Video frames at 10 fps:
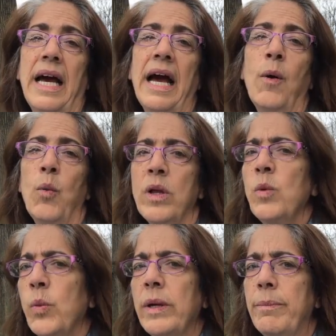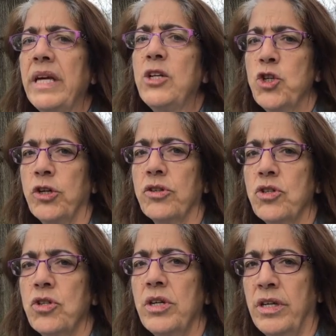How will we be
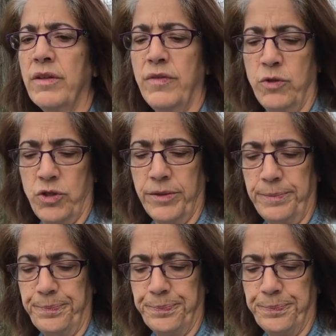church in the future?